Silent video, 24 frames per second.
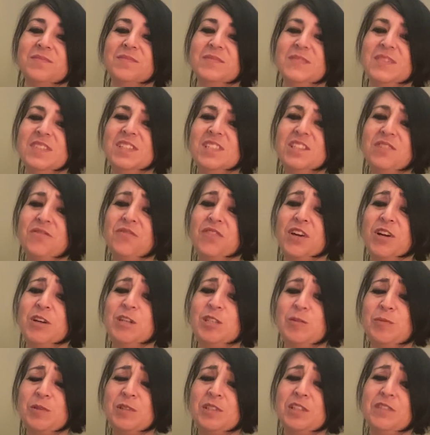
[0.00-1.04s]
This is a very
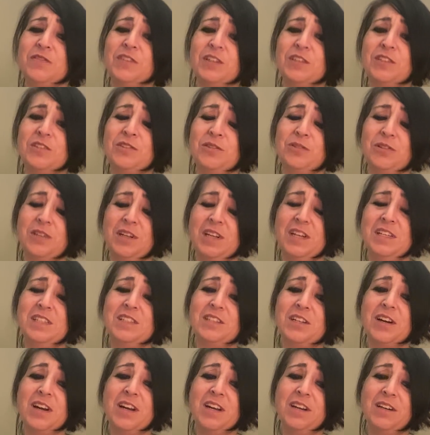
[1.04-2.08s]
specific story.
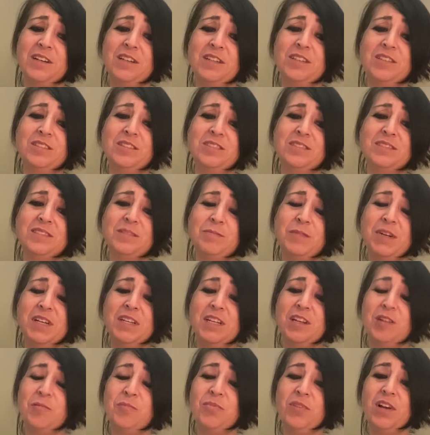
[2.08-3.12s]
Sorry, y'all. Might
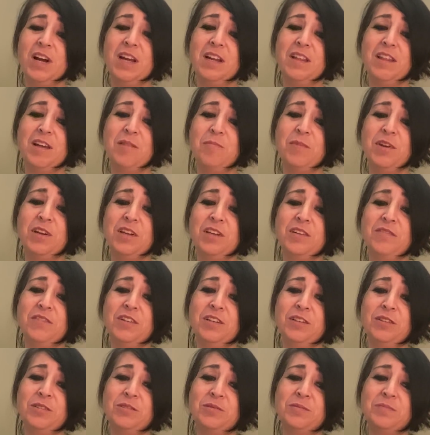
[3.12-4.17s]
not apply to that many of
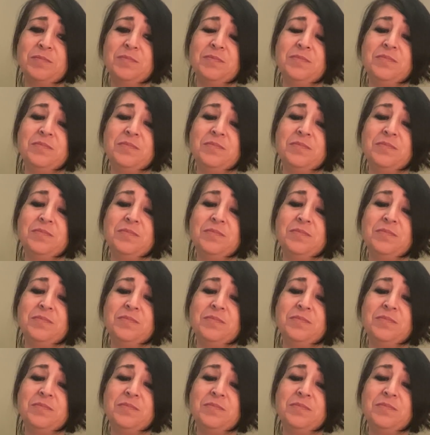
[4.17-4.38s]
you.